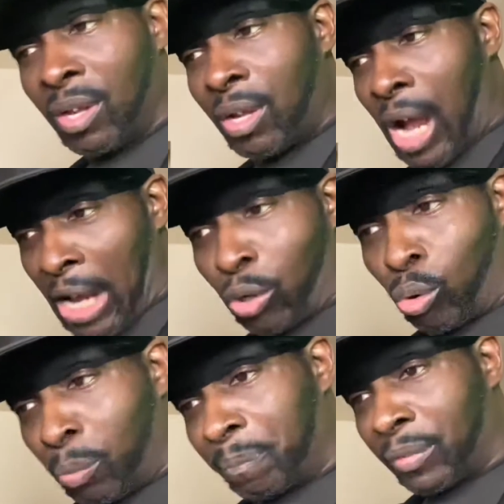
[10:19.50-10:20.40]
I
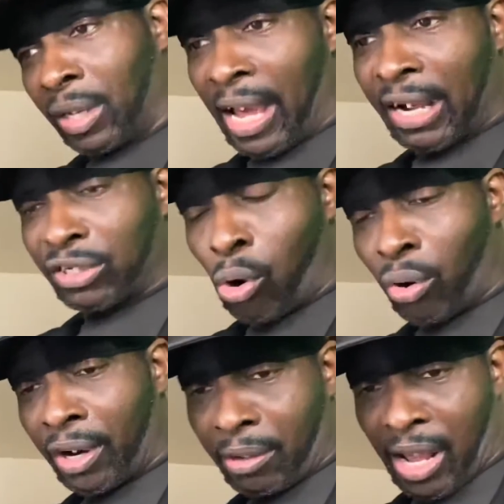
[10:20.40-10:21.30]
know the last
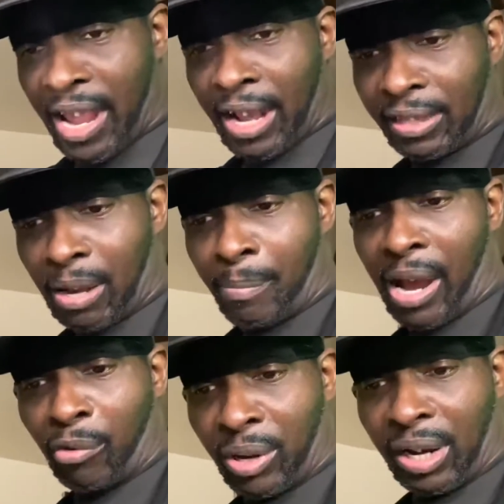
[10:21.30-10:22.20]
owner, they had that
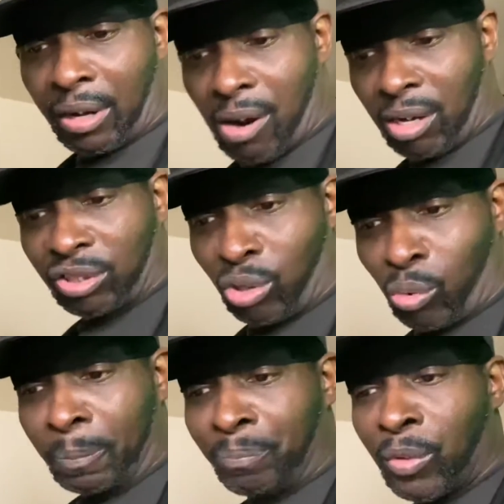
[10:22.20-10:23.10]
battery in their car. So
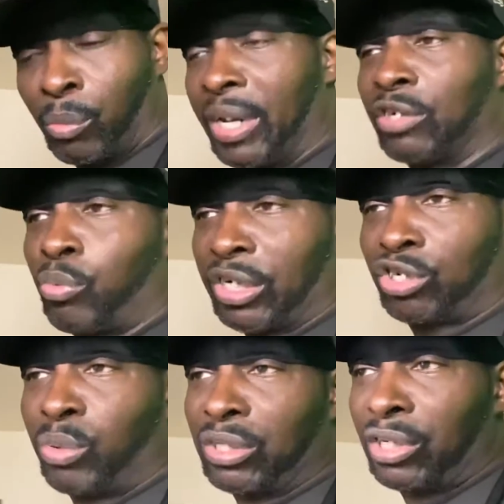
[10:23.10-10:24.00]
we just went and
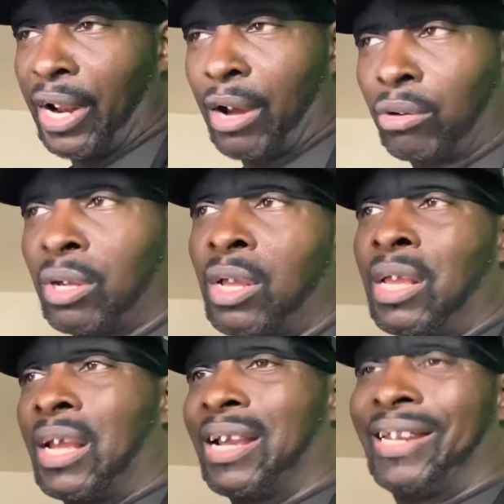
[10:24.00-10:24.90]
switched it out.
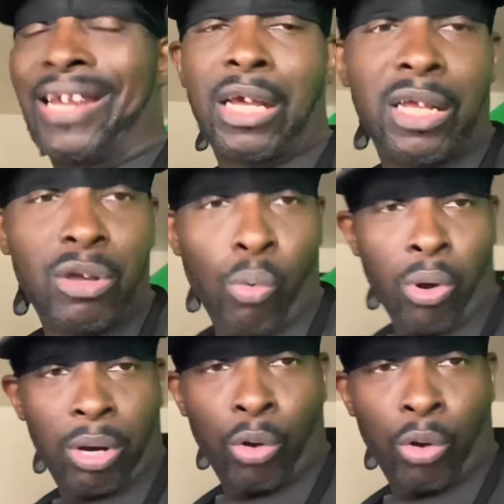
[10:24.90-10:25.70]
And then he ordered a